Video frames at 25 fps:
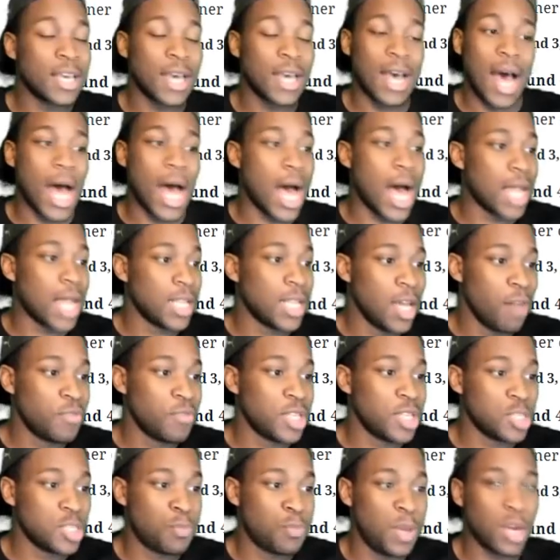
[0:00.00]
I, I love
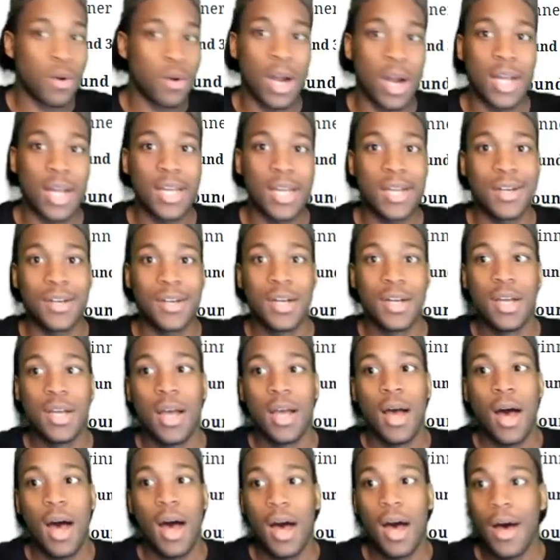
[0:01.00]
this pick right here.
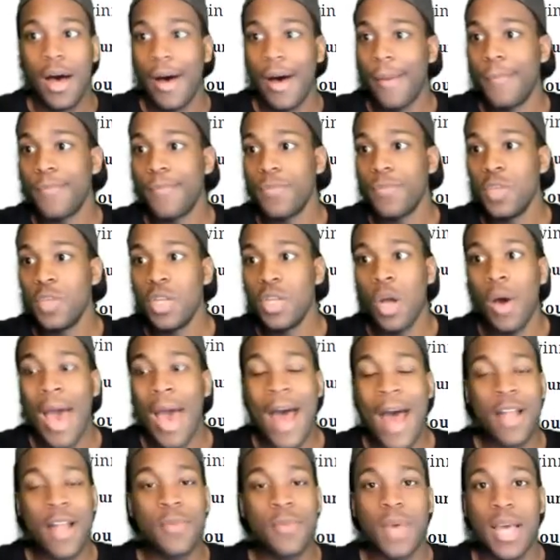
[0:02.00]
Um, you know,
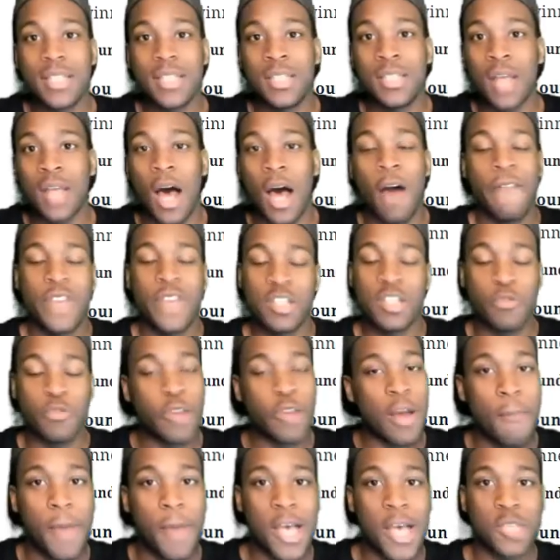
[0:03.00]
Adam Gates' offense
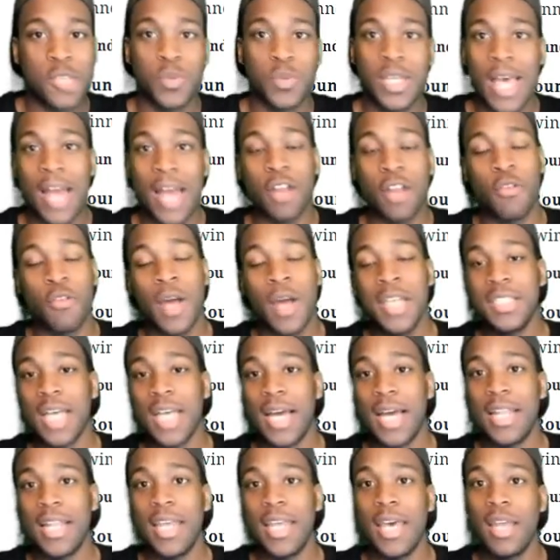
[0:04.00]
ran best when he had a great
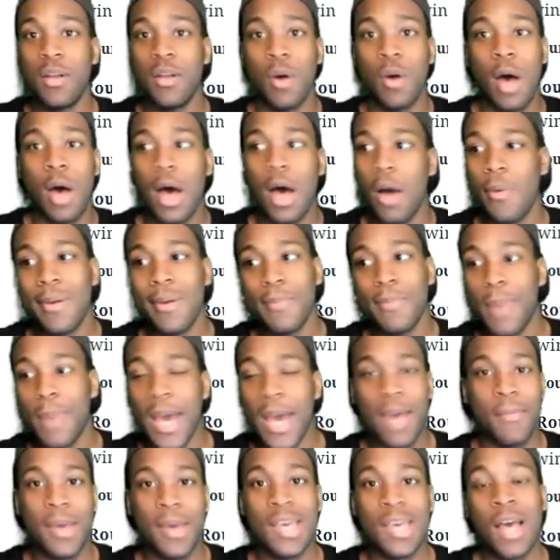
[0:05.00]
tight end. Uh, when
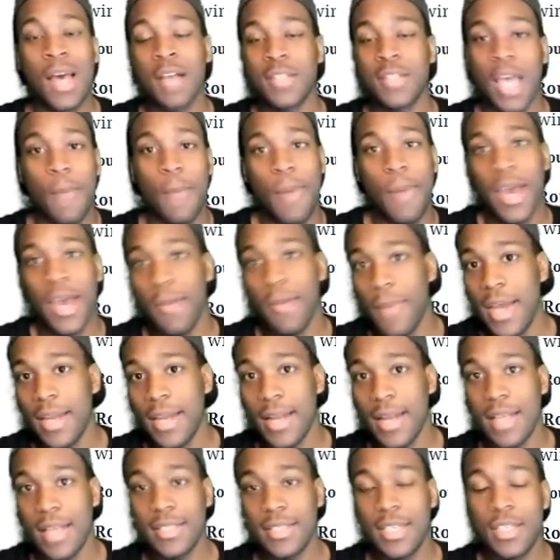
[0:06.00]
Peyton Manning, he also had Peyton
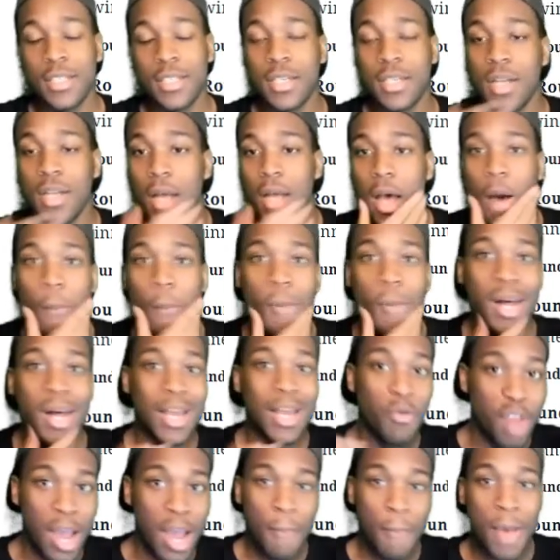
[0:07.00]
Manning that season, but
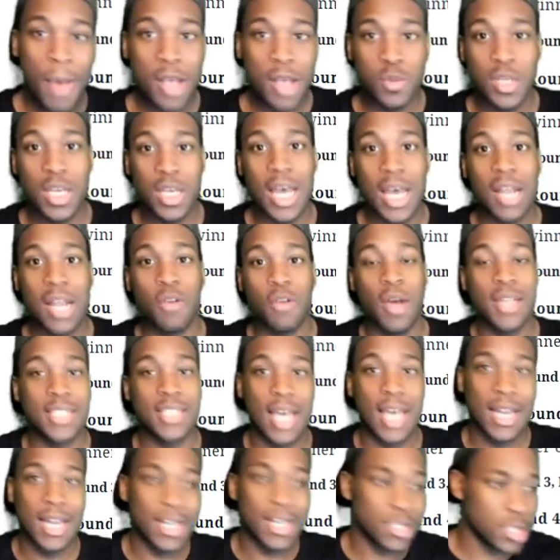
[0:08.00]
it ran best when he got a great
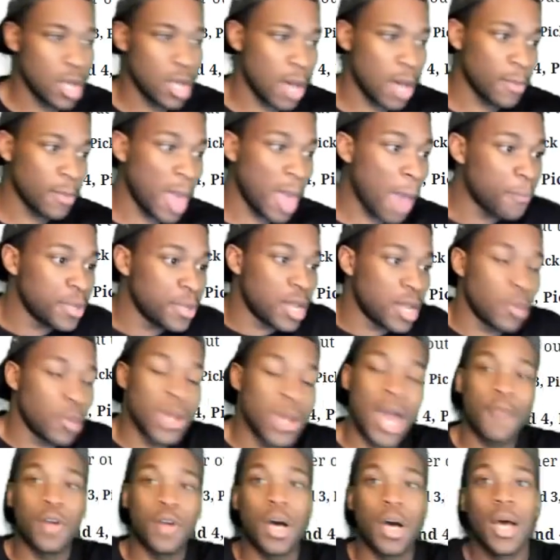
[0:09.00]
tight end. So I'm happy that we
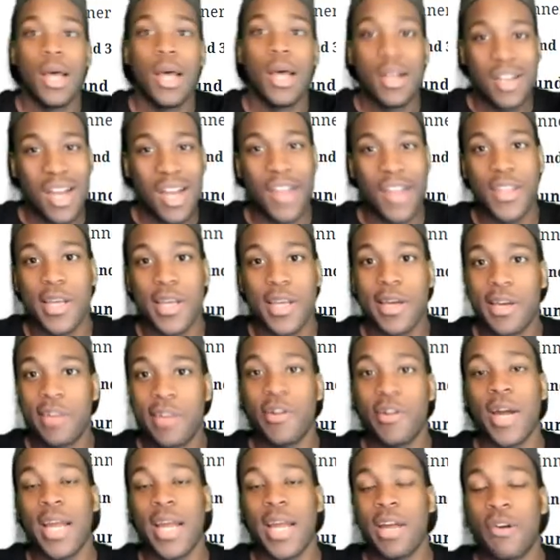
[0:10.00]
have a, another
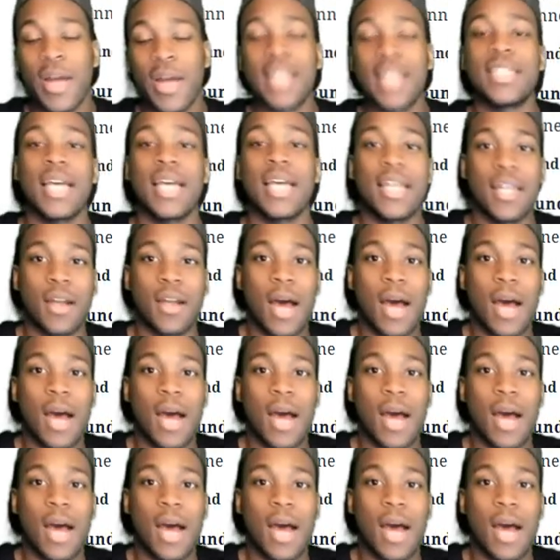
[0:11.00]
great, great tight end.